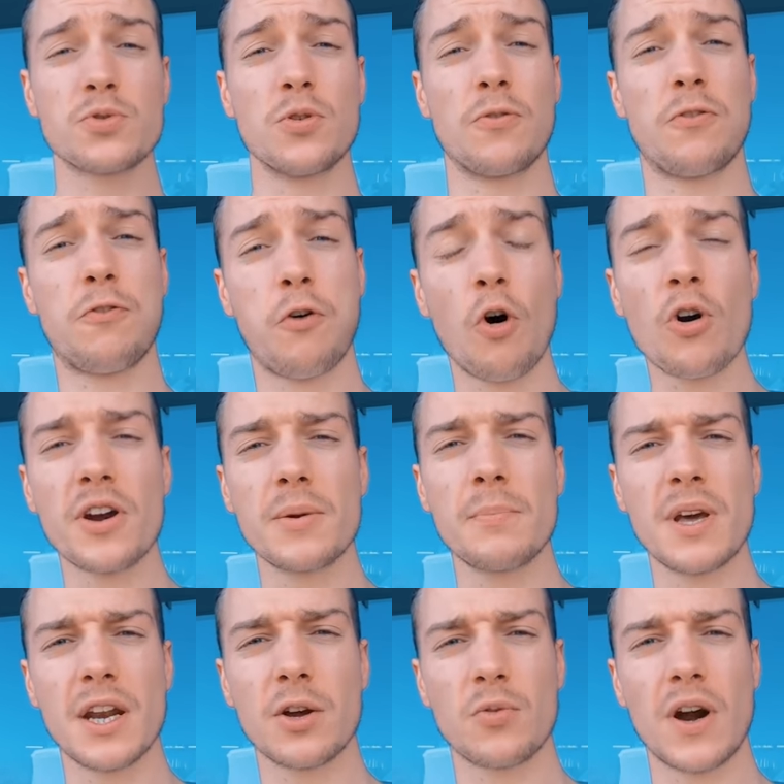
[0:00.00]
up to 40
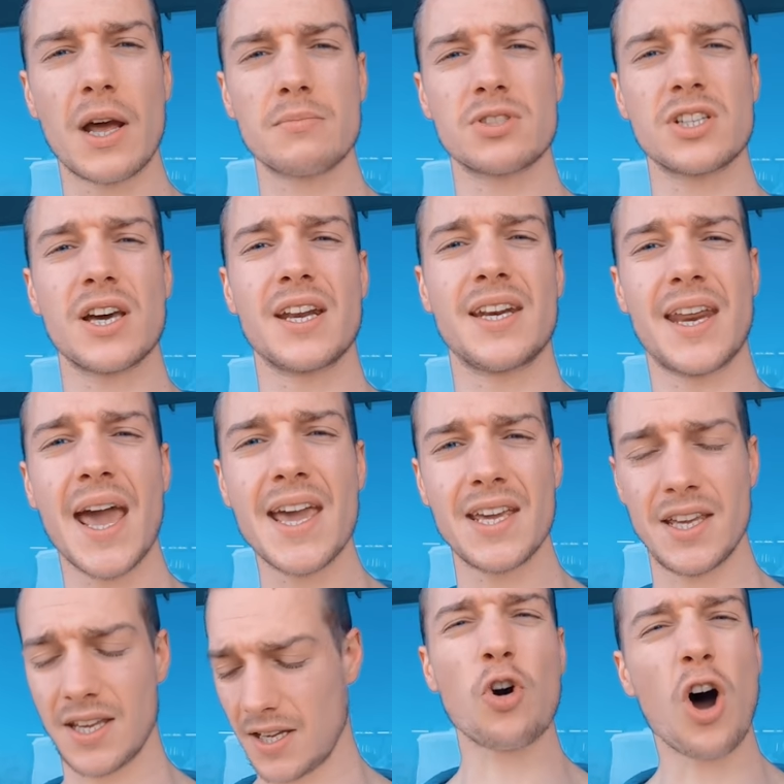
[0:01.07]
milligrams a
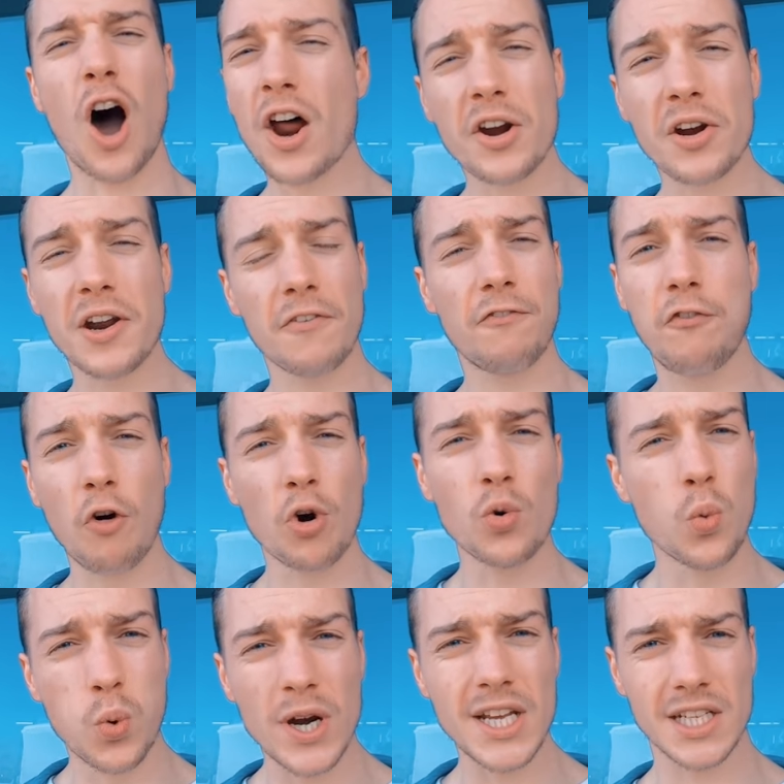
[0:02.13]
day? For 104
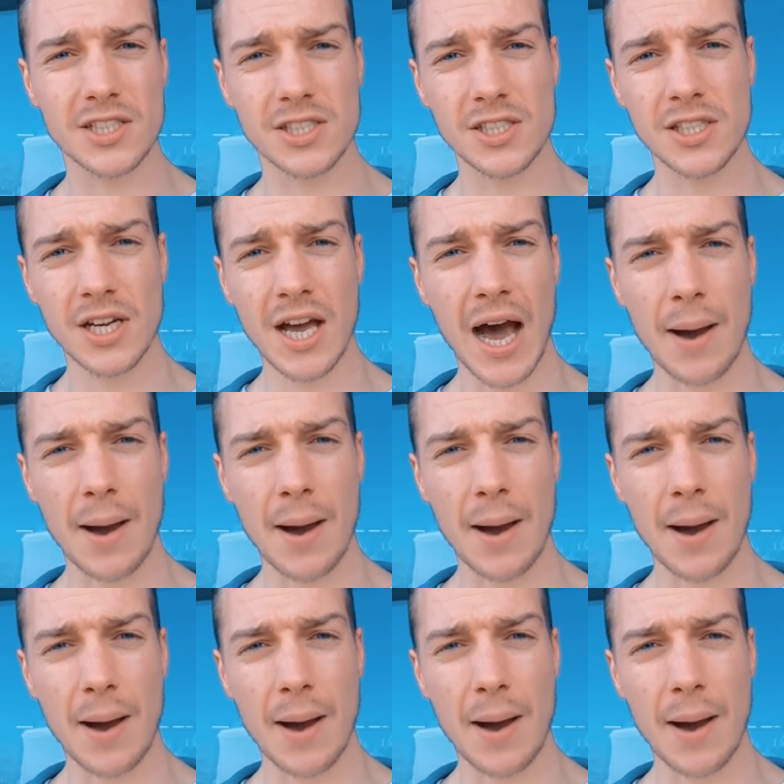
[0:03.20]
weeks?